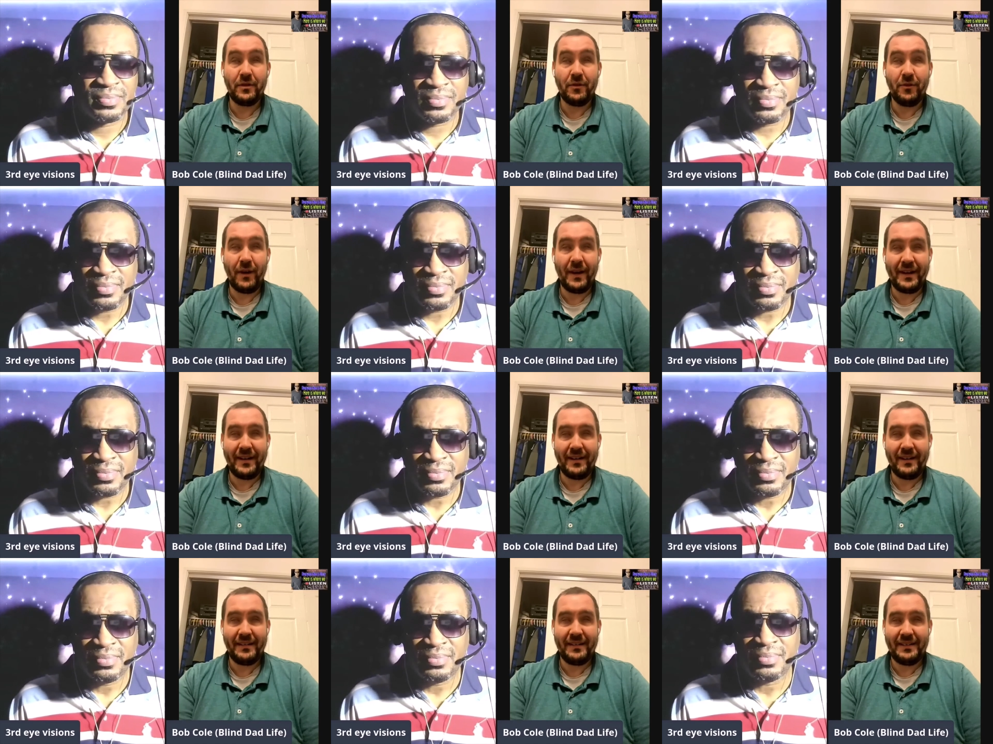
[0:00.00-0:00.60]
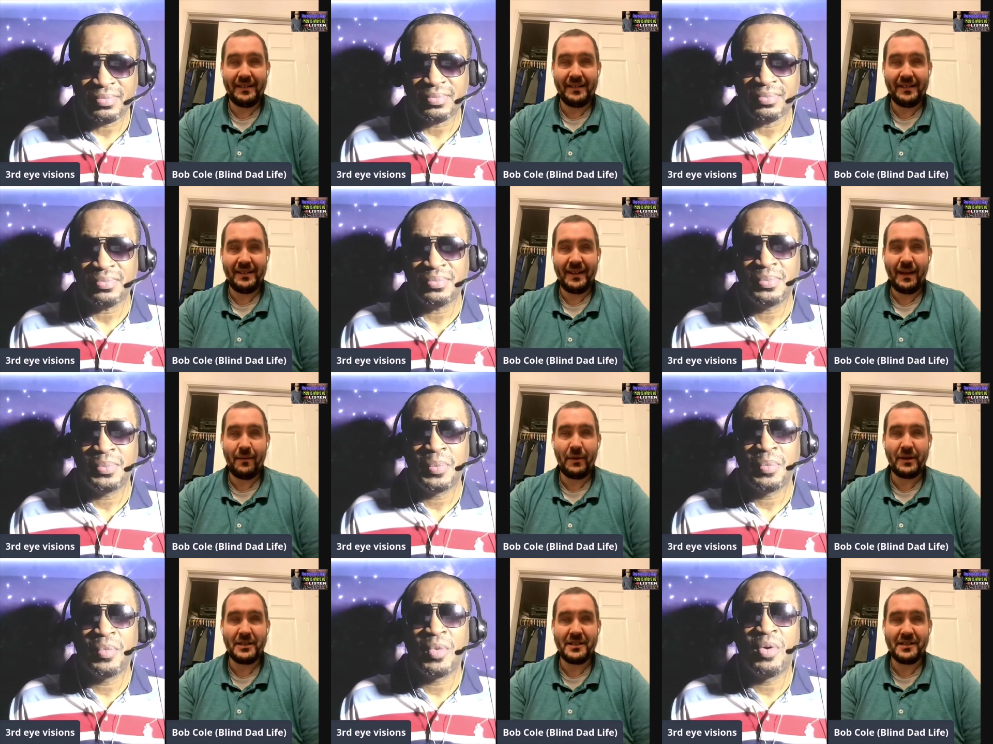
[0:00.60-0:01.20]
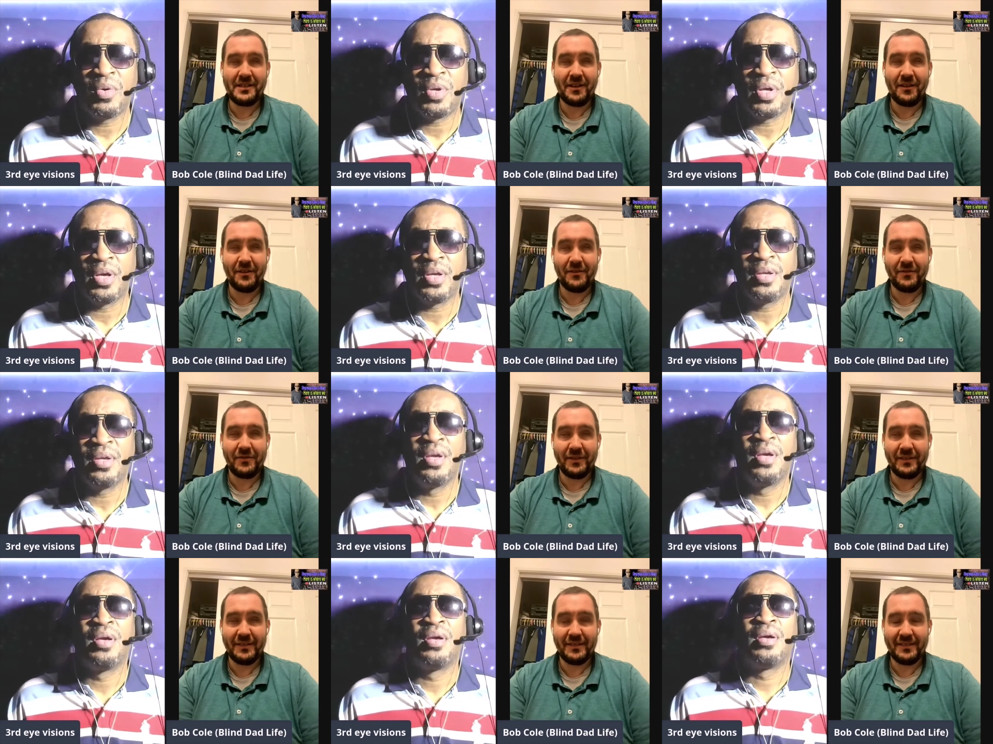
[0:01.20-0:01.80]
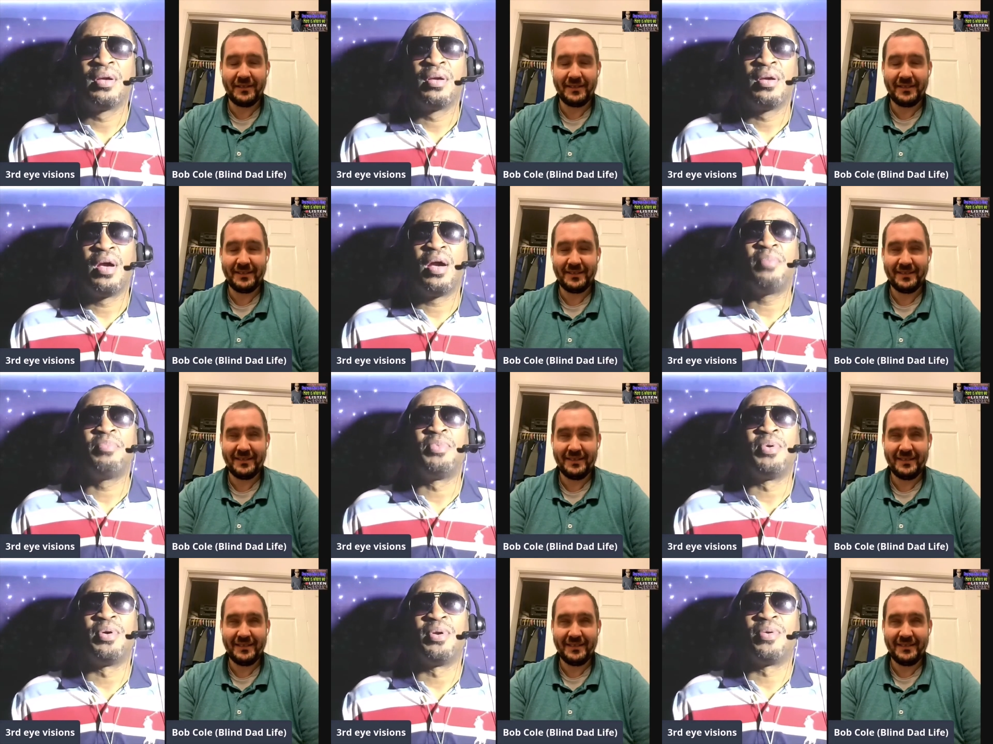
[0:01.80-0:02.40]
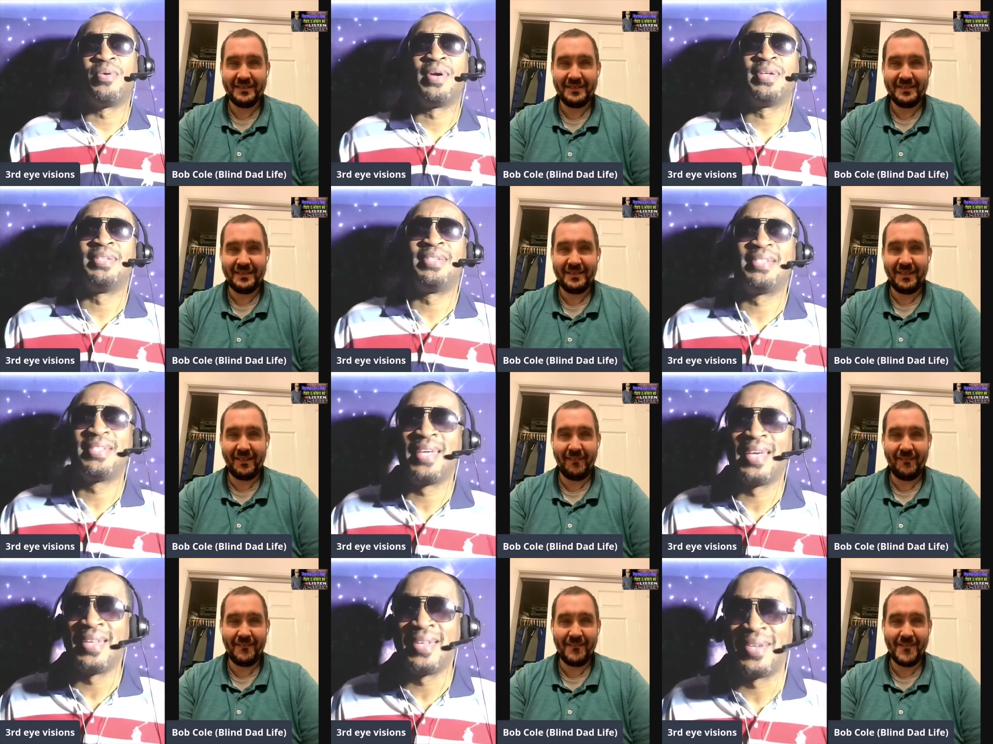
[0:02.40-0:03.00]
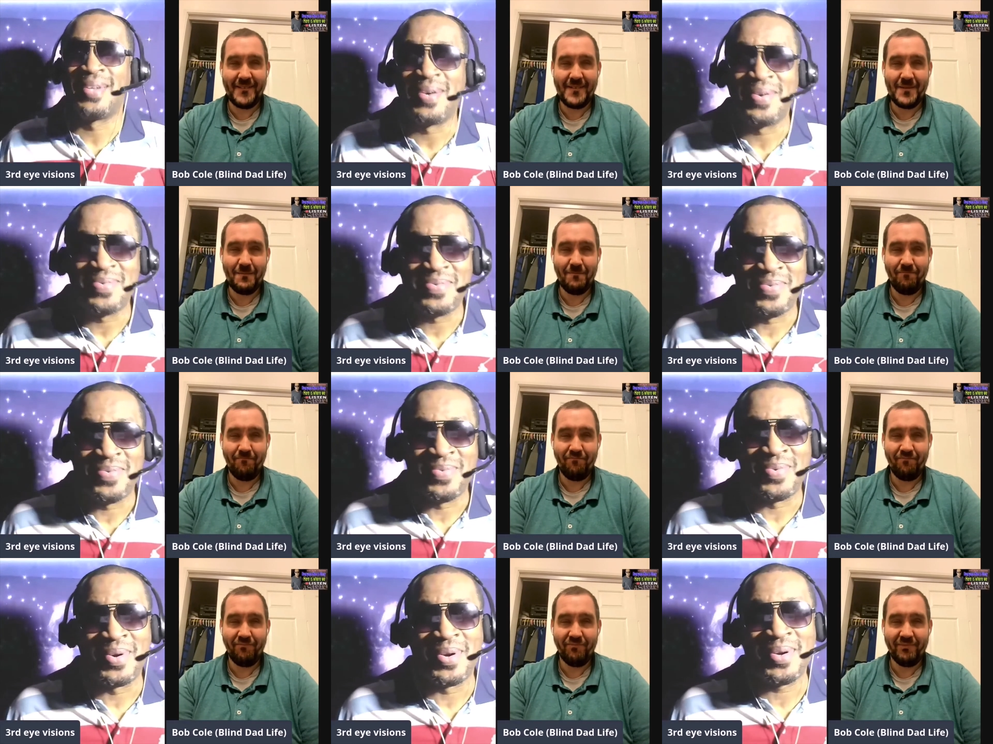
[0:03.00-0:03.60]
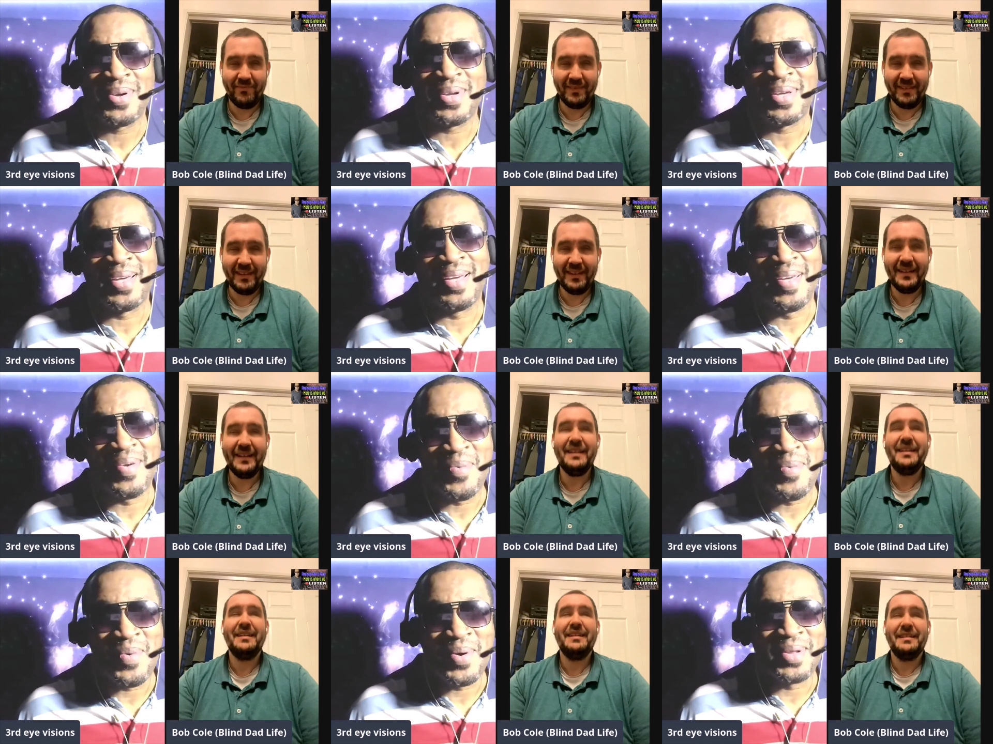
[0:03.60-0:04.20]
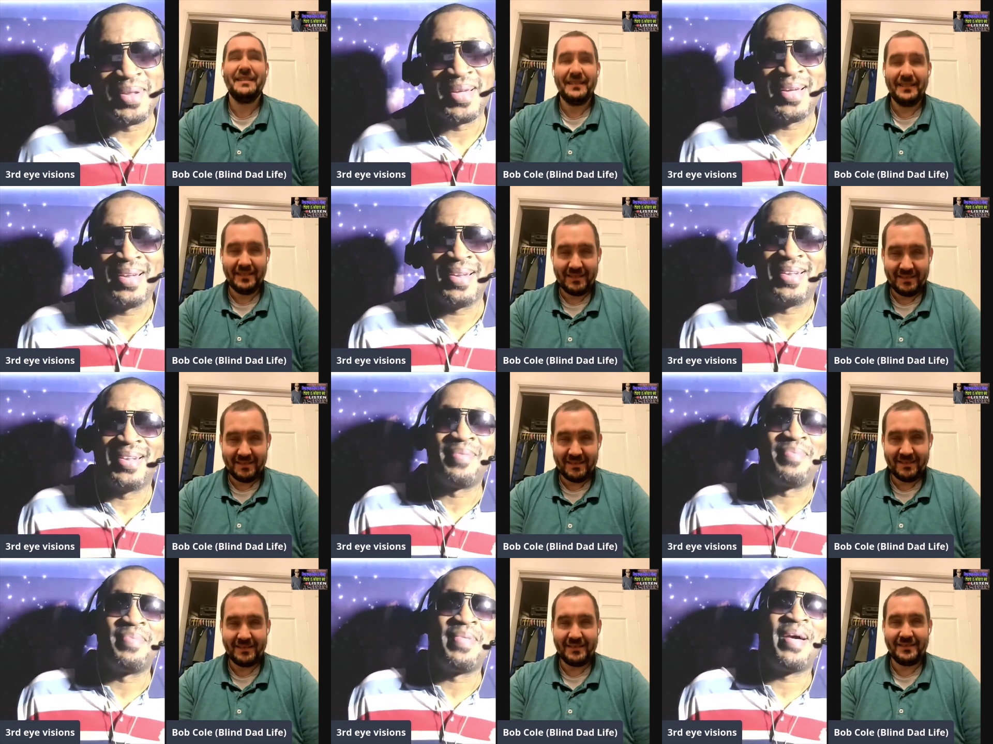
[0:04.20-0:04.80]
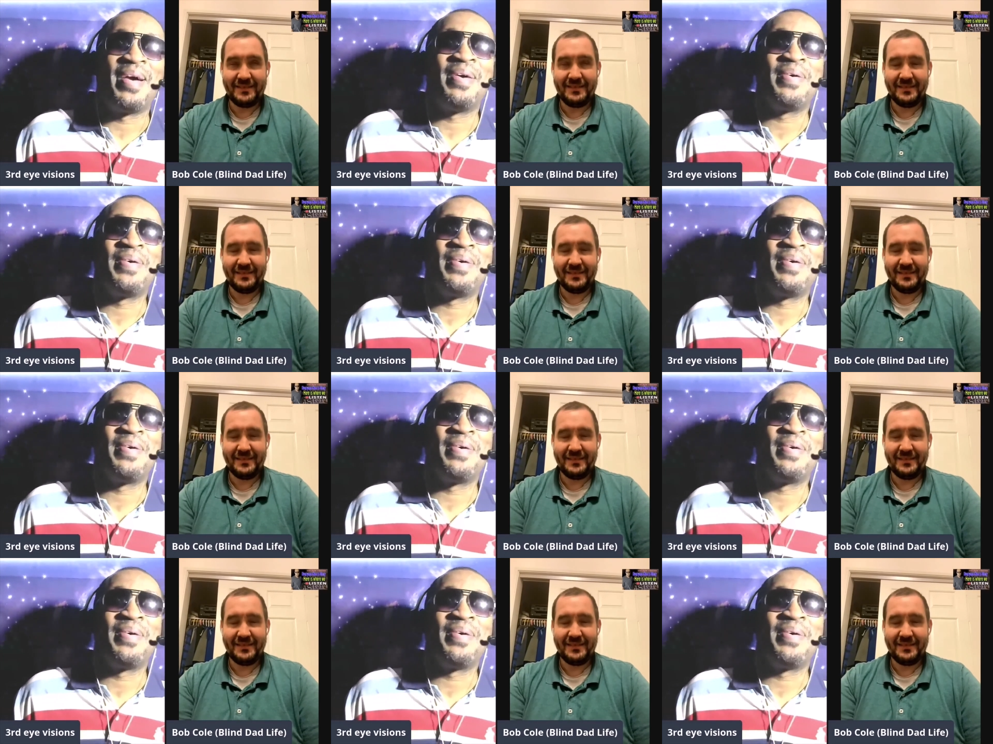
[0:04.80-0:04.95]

Speaker 1: yourself? Okay.
Speaker 2: I'm doing all right. Just getting off work and whatnot. And I'm now um, about to do